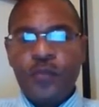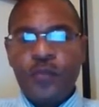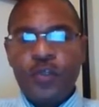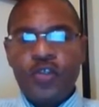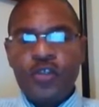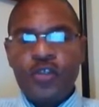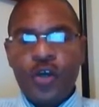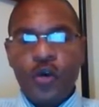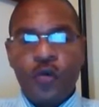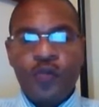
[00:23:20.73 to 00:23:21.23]

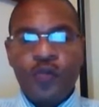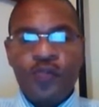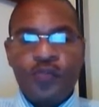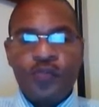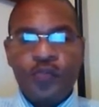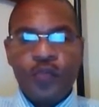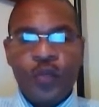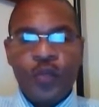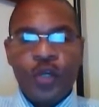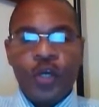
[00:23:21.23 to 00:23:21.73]
So,
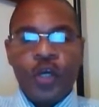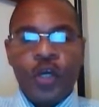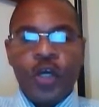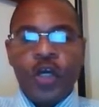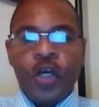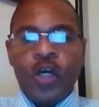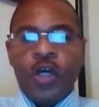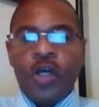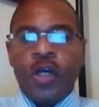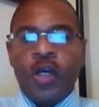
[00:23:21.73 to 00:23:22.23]

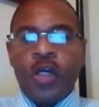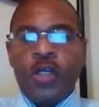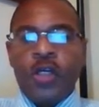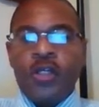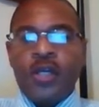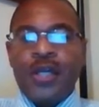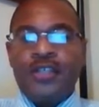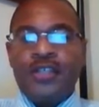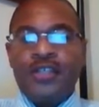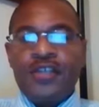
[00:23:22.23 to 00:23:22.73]

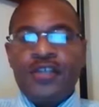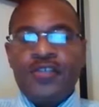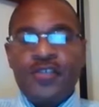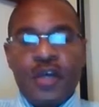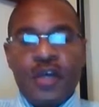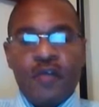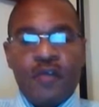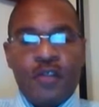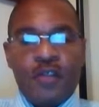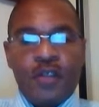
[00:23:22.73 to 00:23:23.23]
in
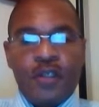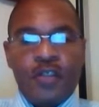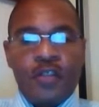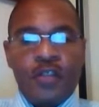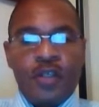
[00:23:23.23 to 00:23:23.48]
1917,